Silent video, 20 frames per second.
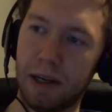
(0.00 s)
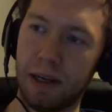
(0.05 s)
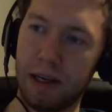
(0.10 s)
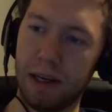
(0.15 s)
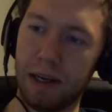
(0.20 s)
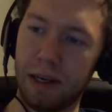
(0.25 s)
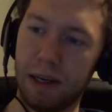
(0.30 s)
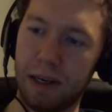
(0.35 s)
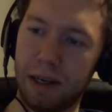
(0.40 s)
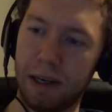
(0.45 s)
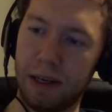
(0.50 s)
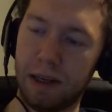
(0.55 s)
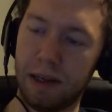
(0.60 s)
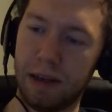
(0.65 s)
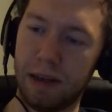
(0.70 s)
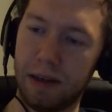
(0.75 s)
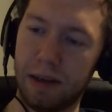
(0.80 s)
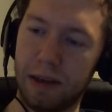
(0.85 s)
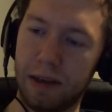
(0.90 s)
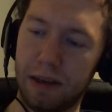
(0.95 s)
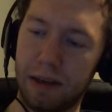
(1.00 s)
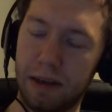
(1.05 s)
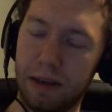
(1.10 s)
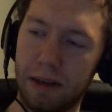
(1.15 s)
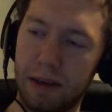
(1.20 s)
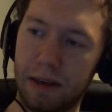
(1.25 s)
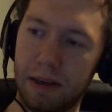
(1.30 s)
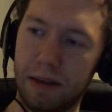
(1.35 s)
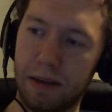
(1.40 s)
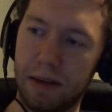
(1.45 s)
in
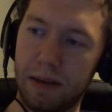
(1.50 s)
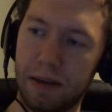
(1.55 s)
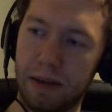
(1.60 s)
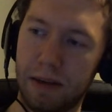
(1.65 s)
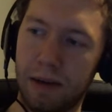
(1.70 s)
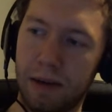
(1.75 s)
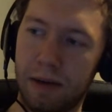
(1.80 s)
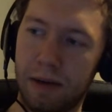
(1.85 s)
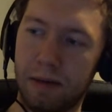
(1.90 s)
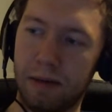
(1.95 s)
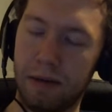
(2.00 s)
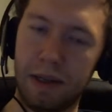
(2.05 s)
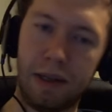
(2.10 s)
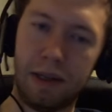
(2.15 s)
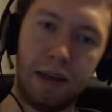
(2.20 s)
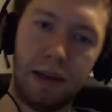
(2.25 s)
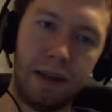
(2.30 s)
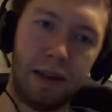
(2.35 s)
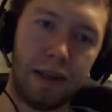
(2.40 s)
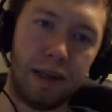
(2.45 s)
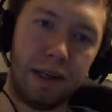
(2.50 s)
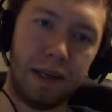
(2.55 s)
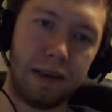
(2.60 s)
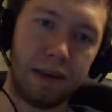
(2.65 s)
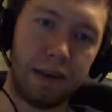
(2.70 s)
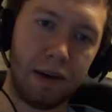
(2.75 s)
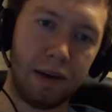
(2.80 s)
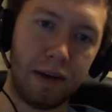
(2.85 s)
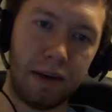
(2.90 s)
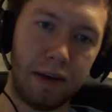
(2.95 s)
the
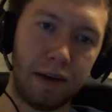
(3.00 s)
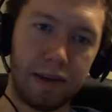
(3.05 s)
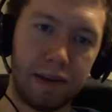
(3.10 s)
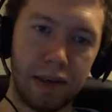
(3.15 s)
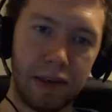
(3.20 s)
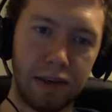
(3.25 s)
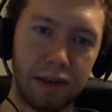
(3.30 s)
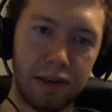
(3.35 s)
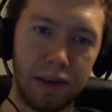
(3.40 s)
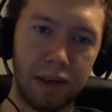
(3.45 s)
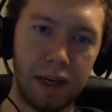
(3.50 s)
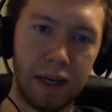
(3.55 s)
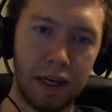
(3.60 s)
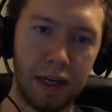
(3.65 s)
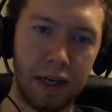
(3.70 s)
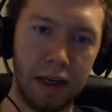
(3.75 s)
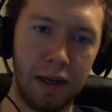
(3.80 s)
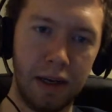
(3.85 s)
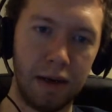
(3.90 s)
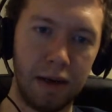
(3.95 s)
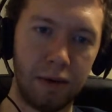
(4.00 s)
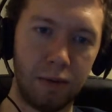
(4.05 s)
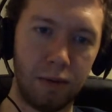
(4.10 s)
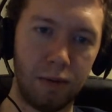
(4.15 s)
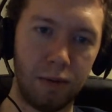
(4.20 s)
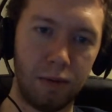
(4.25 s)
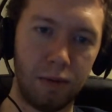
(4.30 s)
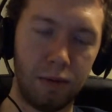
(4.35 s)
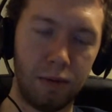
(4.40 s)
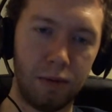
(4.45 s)
Kickstarter discussion.
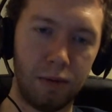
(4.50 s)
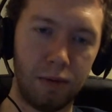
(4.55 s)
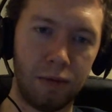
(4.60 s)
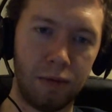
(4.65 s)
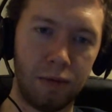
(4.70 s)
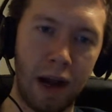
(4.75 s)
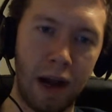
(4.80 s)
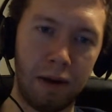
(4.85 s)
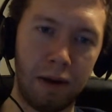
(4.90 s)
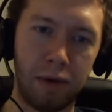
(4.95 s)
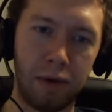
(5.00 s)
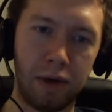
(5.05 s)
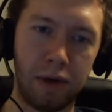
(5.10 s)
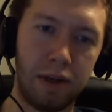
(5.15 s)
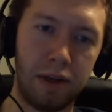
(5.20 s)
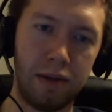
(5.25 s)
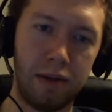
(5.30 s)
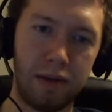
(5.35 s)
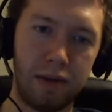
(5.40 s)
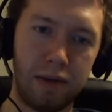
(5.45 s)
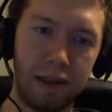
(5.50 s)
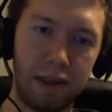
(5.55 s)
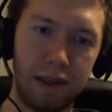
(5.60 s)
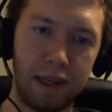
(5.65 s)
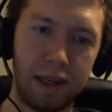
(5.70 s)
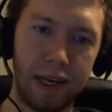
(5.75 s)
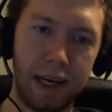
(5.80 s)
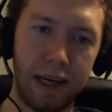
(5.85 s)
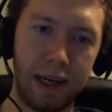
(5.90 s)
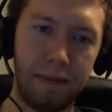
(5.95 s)
Ryan, where do you see
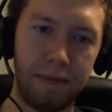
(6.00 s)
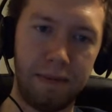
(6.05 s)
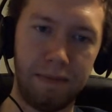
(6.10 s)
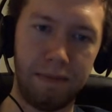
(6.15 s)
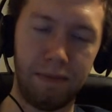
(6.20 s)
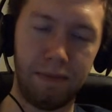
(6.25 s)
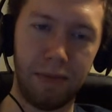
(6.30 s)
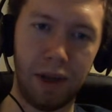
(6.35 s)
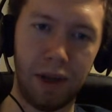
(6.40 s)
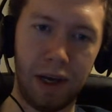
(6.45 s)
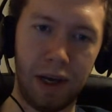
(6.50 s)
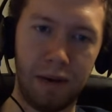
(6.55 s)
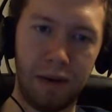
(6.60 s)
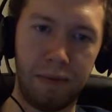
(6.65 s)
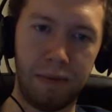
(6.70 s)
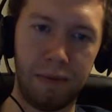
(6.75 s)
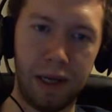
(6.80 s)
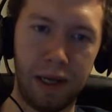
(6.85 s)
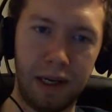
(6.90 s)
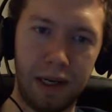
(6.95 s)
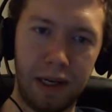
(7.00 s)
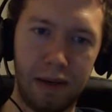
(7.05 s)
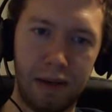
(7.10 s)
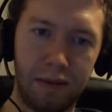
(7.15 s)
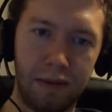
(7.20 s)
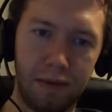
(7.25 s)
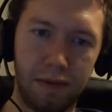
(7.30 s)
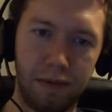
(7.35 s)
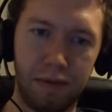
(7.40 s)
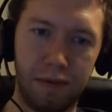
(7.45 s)
the game
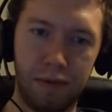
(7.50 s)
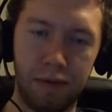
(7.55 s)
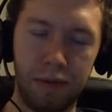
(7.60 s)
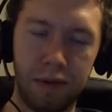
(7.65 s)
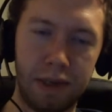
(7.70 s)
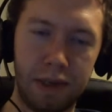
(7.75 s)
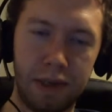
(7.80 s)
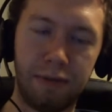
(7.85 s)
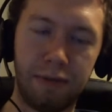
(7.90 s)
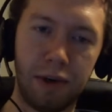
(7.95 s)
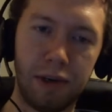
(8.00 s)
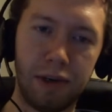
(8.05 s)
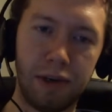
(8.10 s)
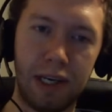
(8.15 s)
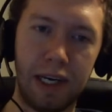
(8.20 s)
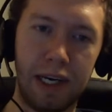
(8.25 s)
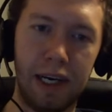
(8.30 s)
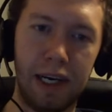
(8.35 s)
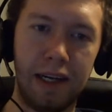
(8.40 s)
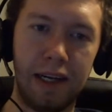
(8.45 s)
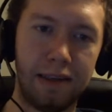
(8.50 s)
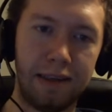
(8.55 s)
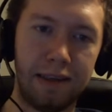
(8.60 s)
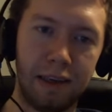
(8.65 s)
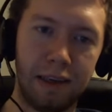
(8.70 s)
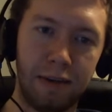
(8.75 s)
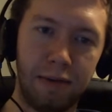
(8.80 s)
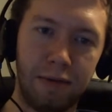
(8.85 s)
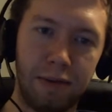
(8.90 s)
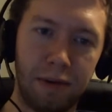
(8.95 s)
being differentiating
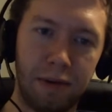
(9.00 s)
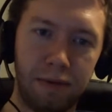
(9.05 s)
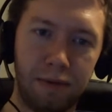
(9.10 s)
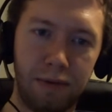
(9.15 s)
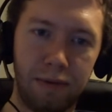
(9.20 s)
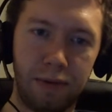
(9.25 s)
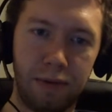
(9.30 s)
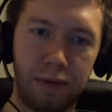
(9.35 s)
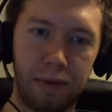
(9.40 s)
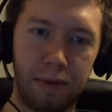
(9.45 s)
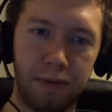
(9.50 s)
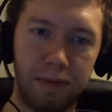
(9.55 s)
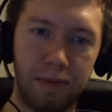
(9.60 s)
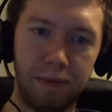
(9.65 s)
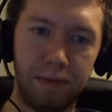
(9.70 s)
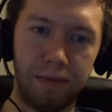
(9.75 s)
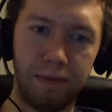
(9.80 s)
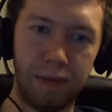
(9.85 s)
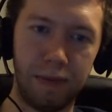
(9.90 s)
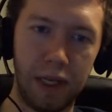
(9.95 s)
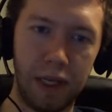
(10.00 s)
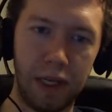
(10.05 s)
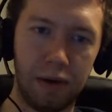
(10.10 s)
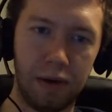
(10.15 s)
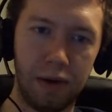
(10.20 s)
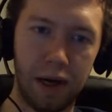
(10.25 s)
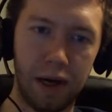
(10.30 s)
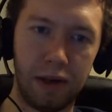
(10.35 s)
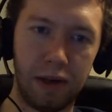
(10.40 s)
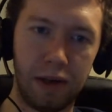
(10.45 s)
itself from
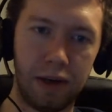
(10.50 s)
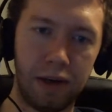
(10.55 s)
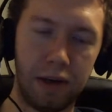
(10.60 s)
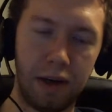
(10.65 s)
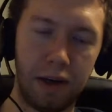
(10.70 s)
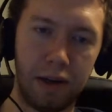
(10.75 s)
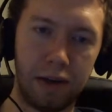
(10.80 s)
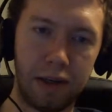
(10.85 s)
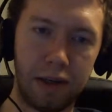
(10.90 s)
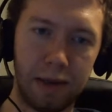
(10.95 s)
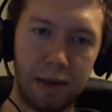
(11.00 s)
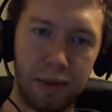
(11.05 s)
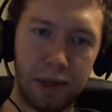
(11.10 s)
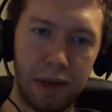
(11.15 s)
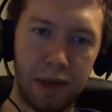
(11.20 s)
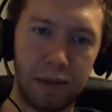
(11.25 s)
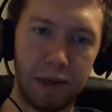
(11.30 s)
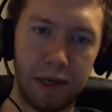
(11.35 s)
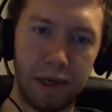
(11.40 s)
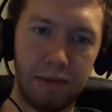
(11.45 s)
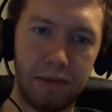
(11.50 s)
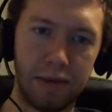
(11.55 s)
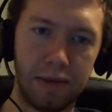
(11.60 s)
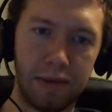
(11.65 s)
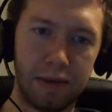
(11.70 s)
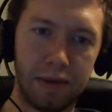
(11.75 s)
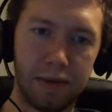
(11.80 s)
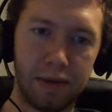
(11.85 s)
other tabletop games?